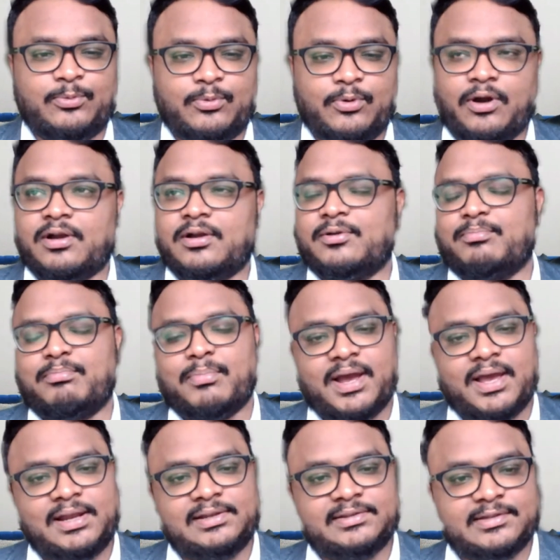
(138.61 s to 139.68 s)
walk
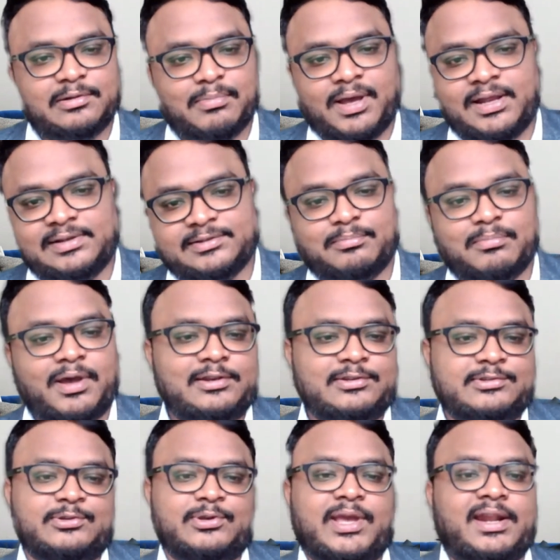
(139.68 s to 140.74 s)
miles and miles and miles
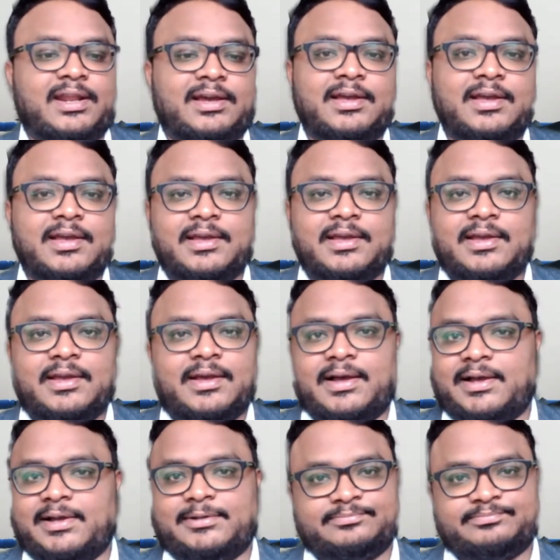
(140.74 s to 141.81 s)
to get a
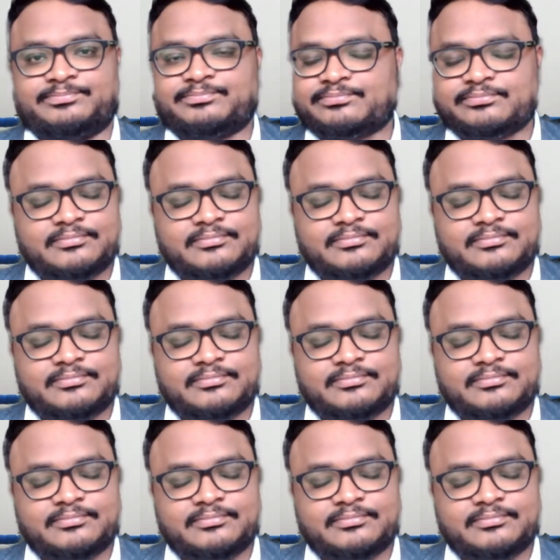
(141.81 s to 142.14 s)
um,